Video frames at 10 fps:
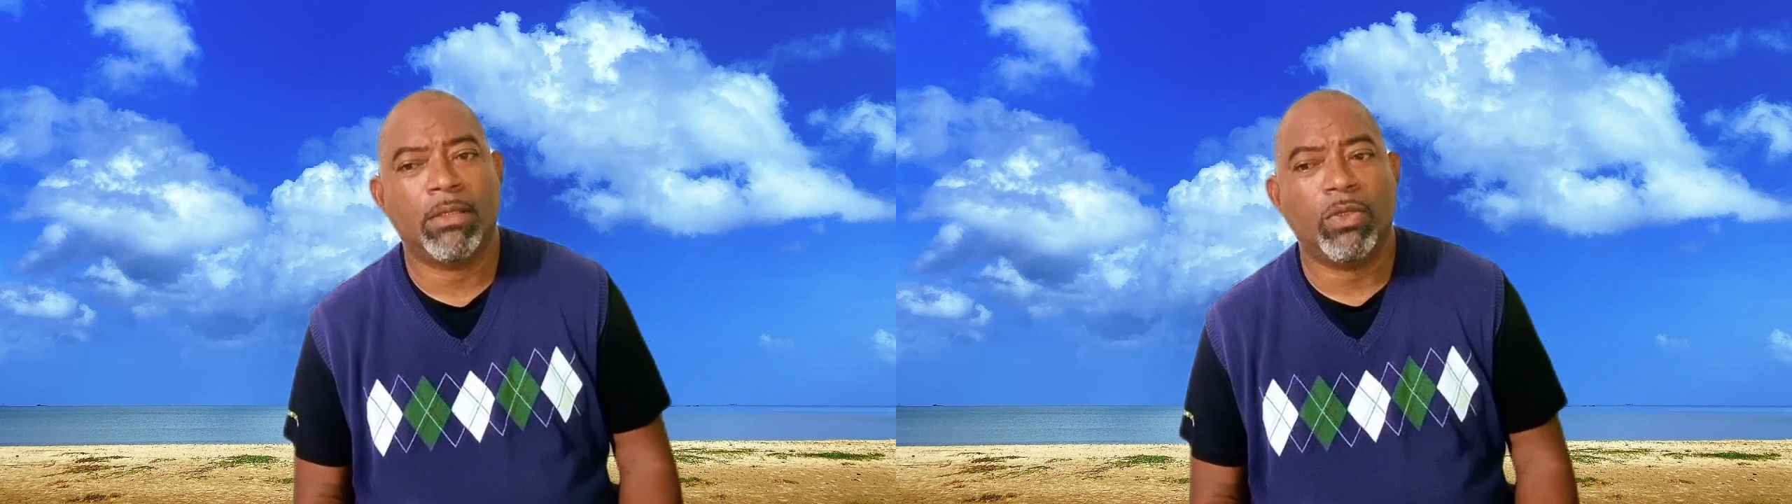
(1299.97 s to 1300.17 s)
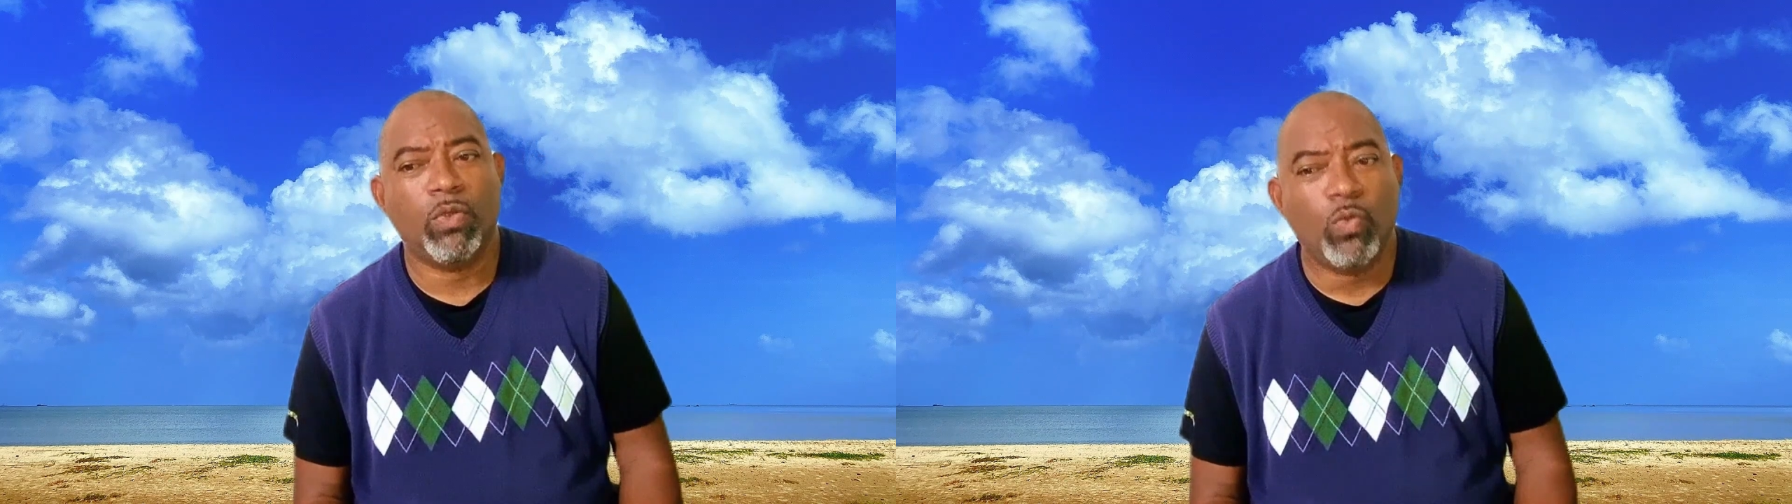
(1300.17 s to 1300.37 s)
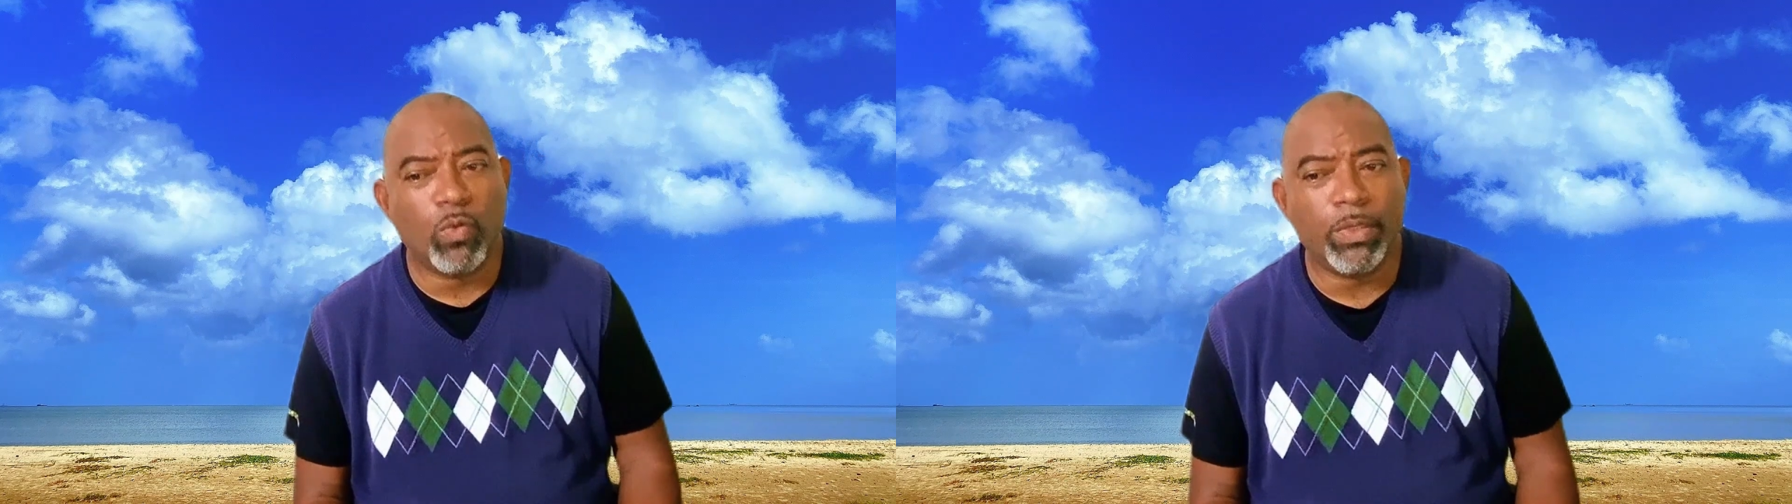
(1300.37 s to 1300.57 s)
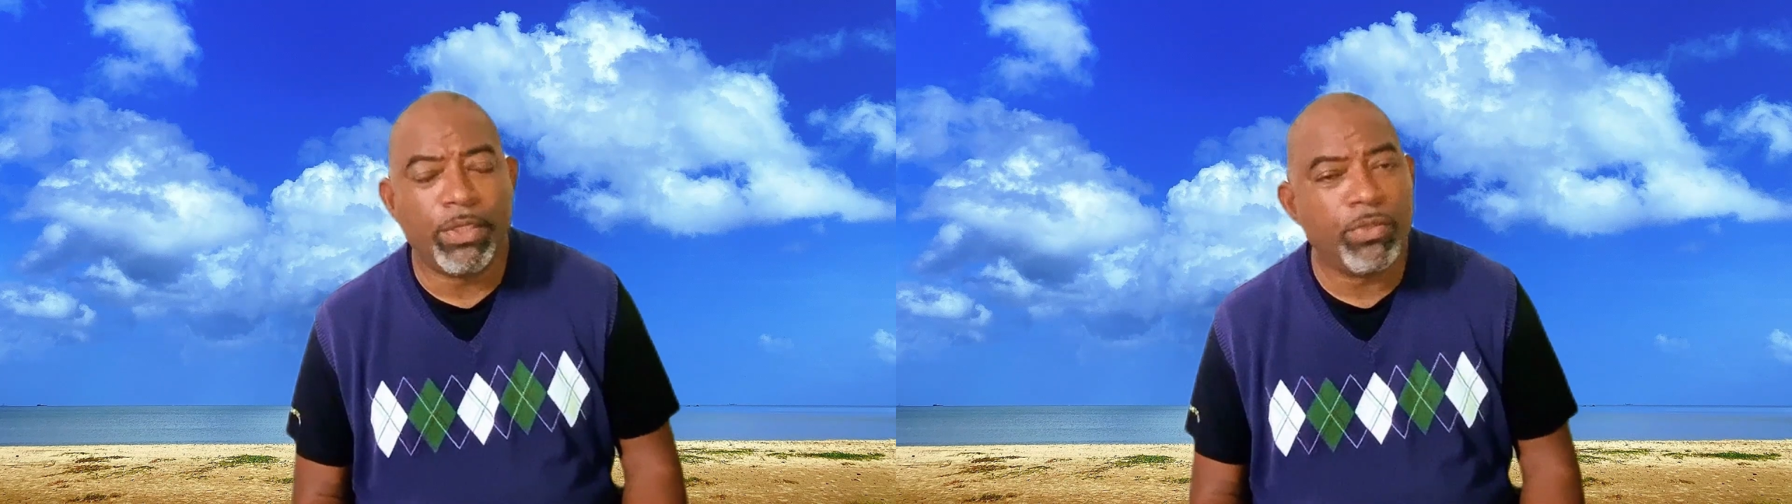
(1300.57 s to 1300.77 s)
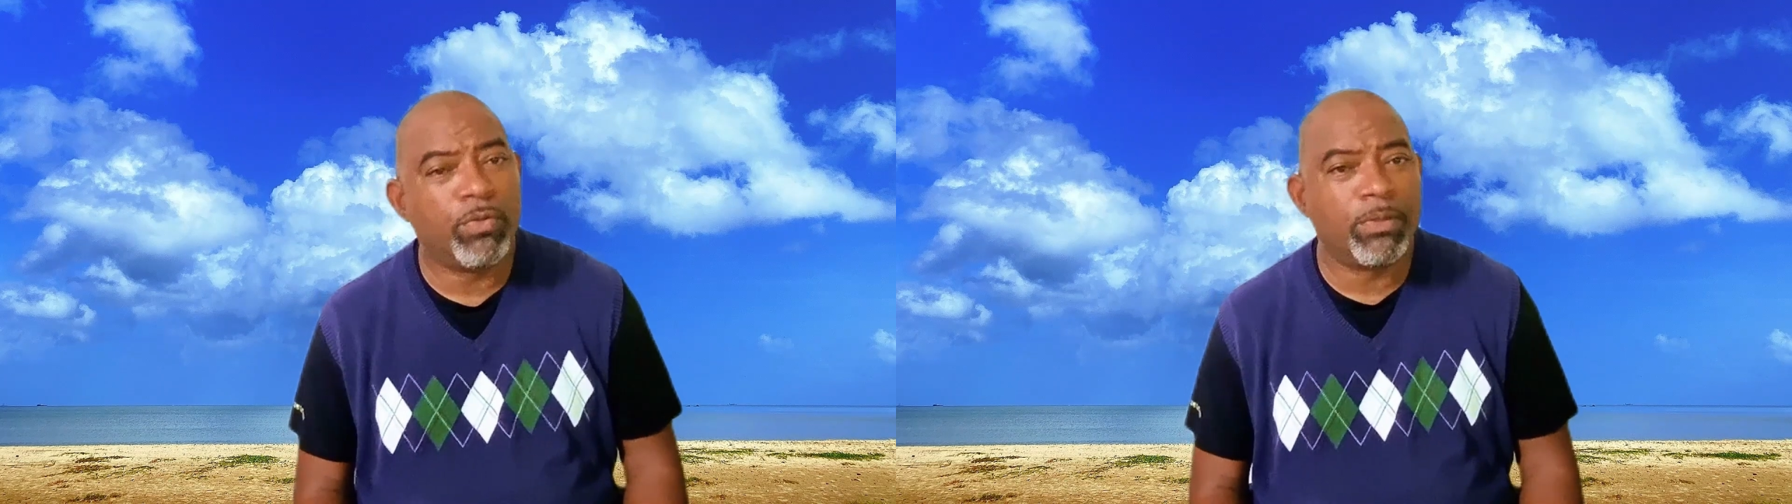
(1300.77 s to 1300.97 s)
knowing
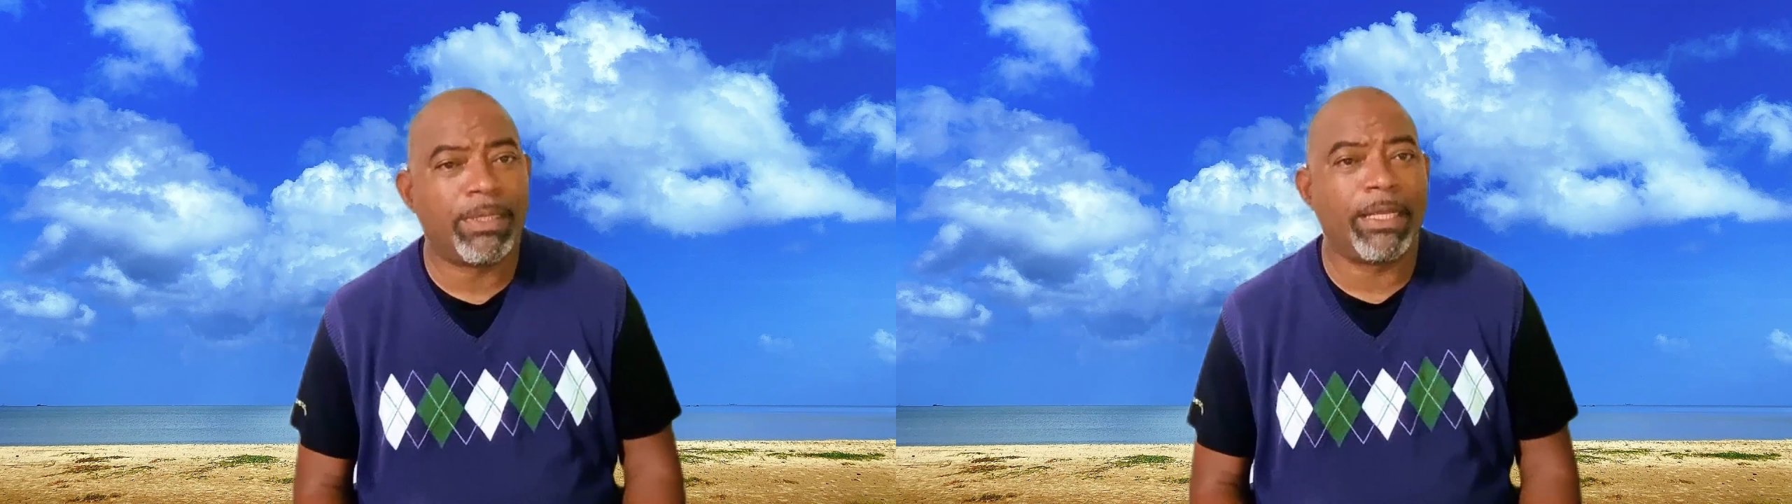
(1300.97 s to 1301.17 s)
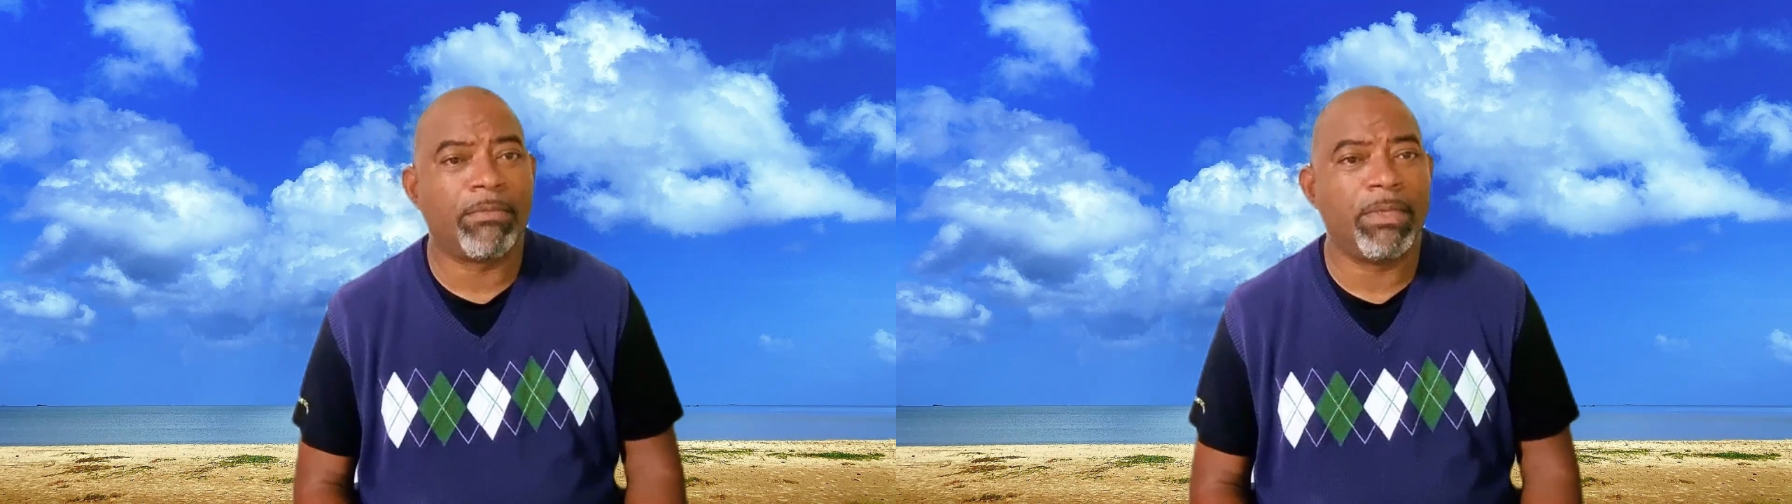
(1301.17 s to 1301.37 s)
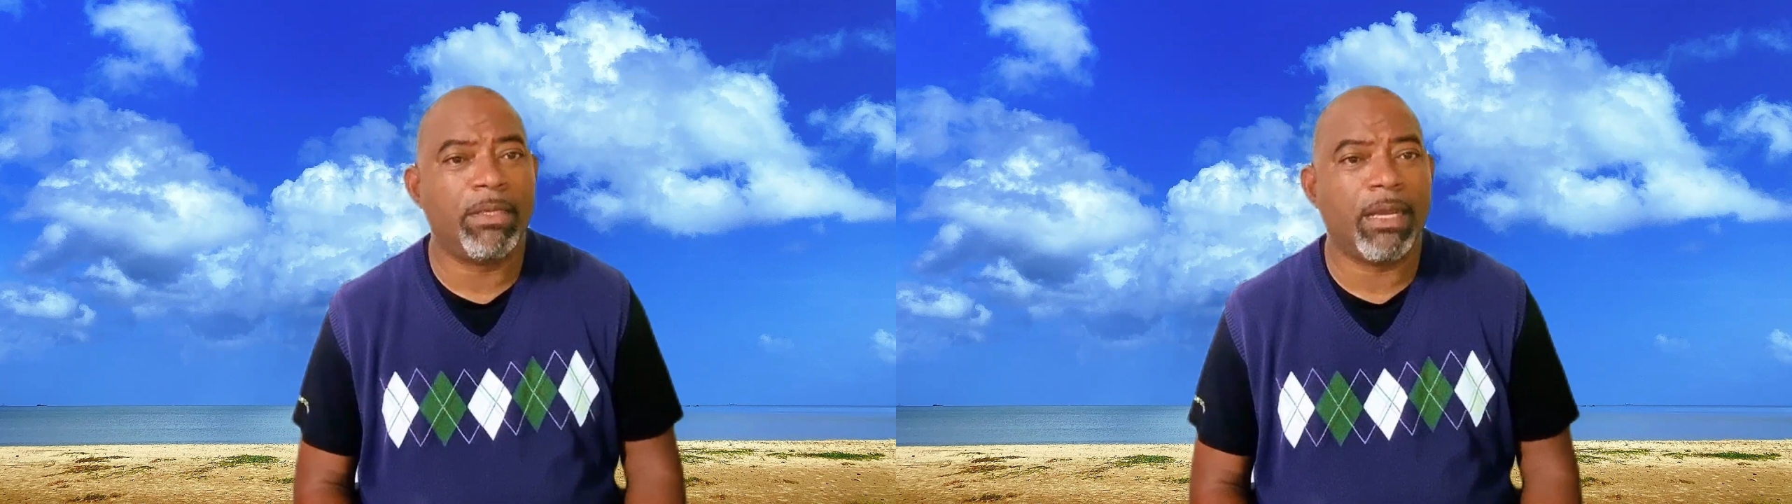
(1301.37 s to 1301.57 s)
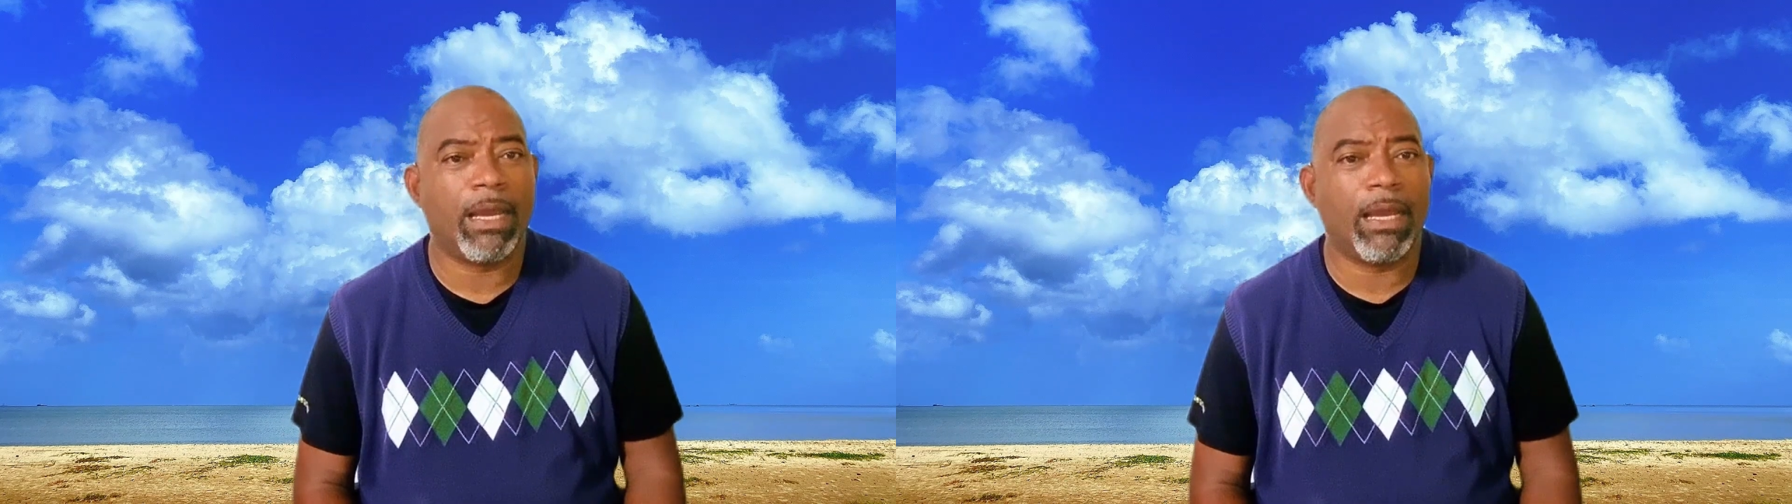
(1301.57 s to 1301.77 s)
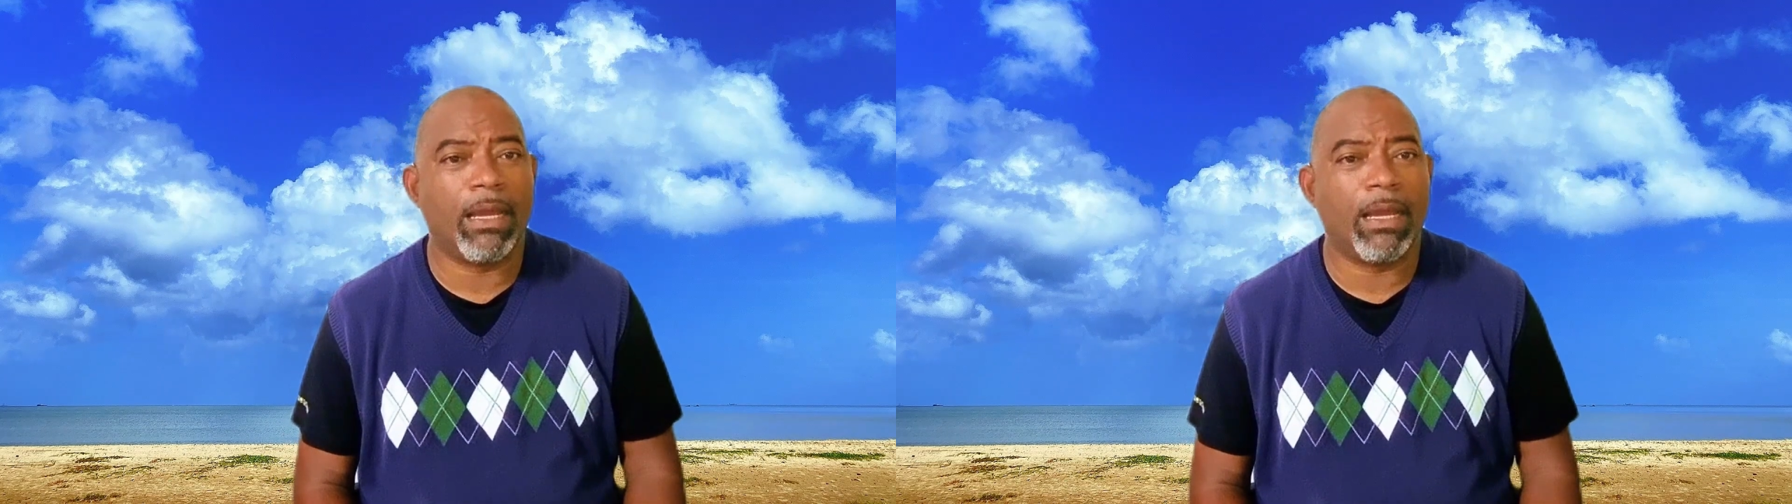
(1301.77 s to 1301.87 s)
you don't like me,